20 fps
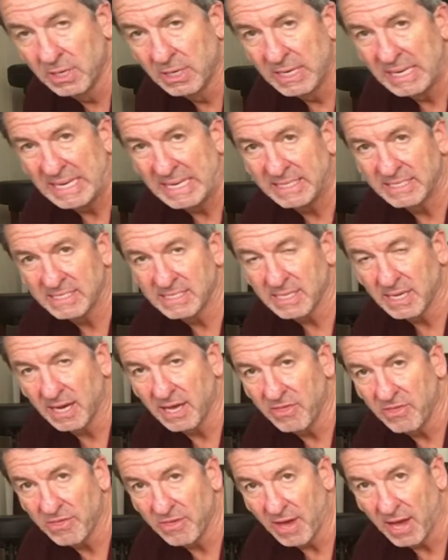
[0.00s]

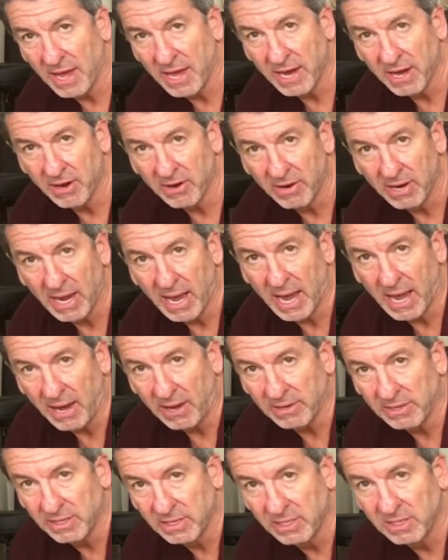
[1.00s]
inside thigh area out.
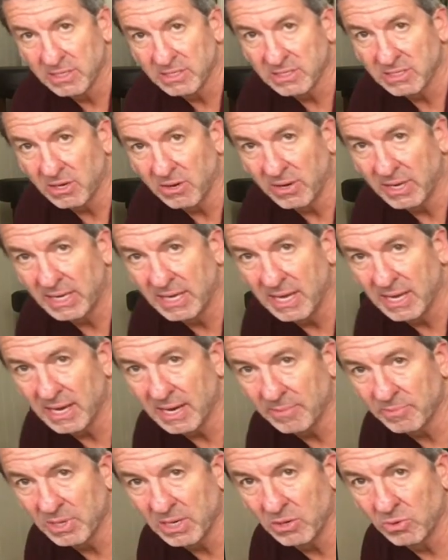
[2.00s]
So again,
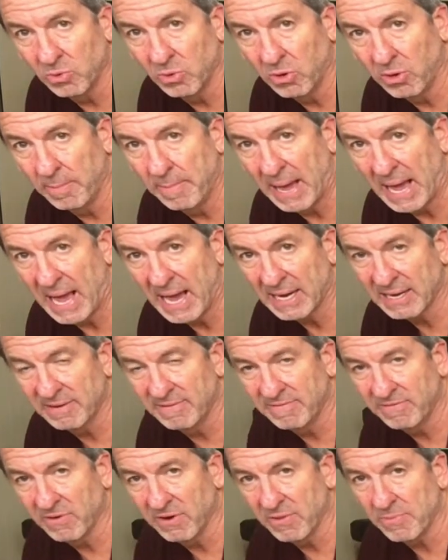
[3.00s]
I'm going to roll back
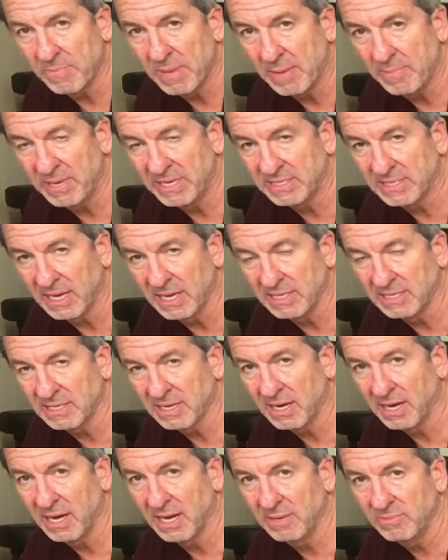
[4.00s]
and forth maybe 10
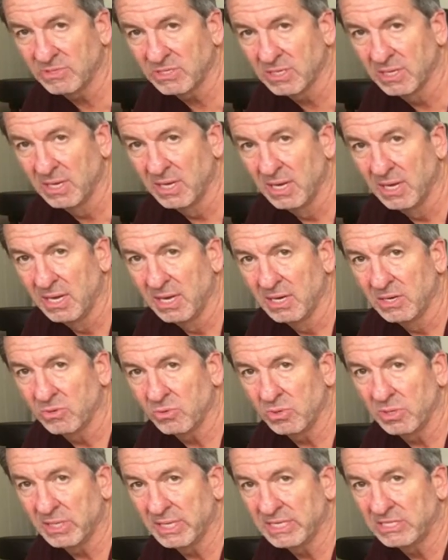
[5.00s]
times,
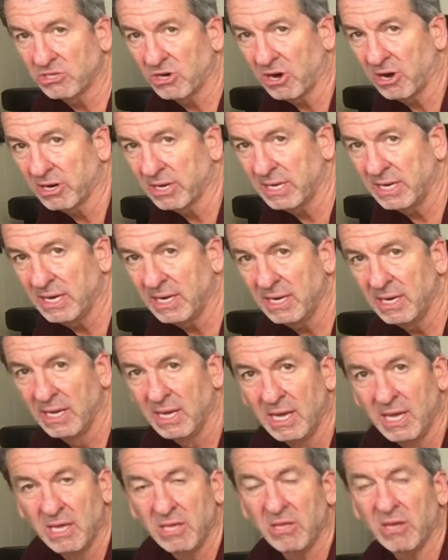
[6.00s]
really target it.
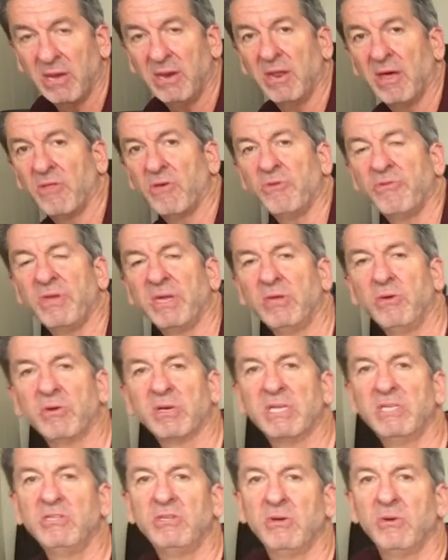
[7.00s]
Another thing you
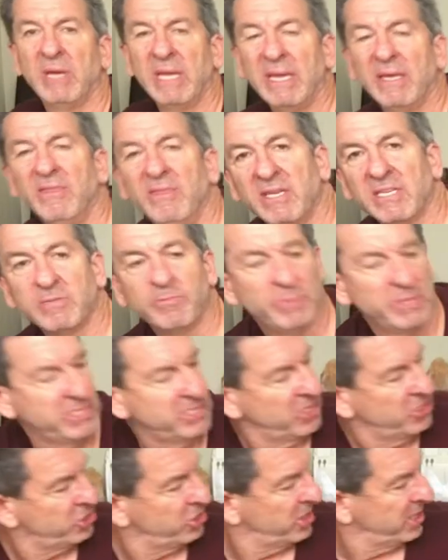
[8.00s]
can do in this
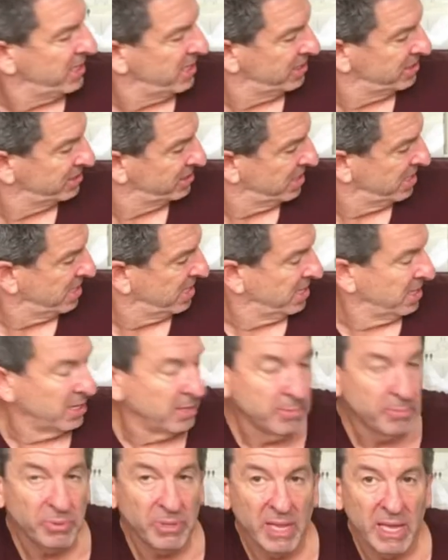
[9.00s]
position is
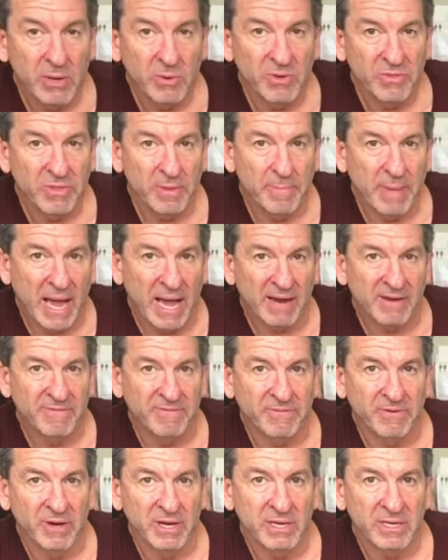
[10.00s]
play with the back
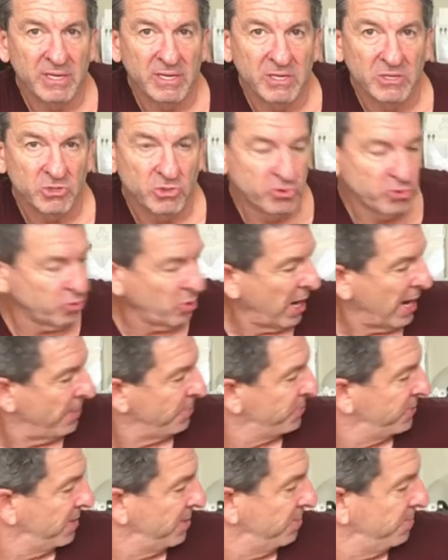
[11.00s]
foot,
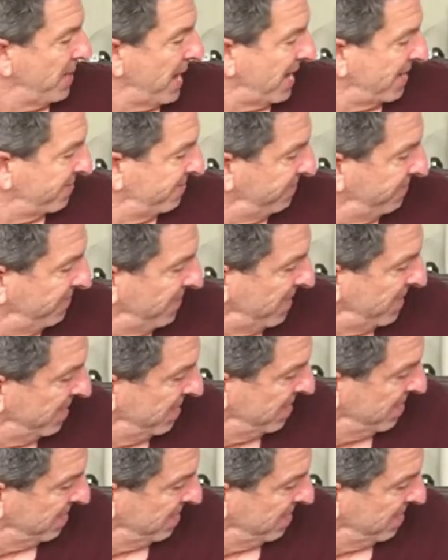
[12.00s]
drop the back foot,